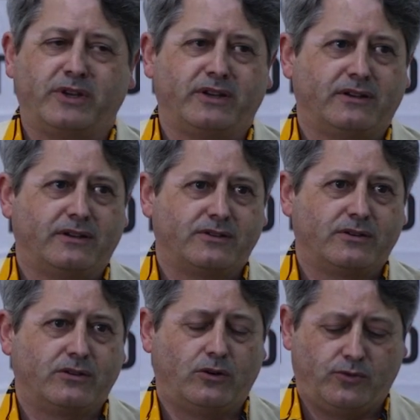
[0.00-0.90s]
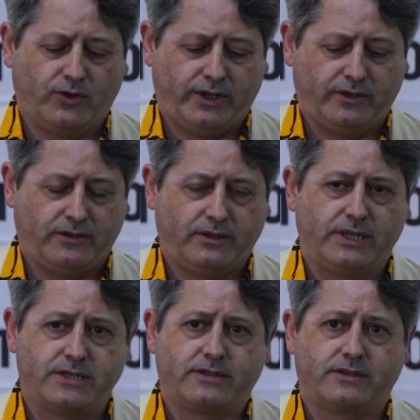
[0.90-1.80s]
And hopefully,
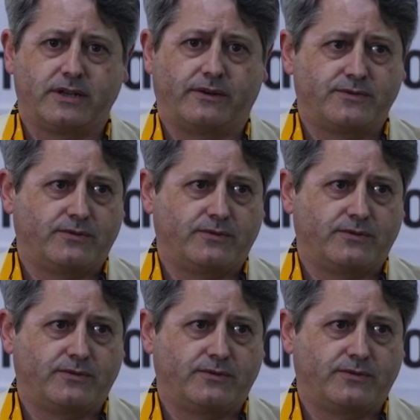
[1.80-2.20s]
this serves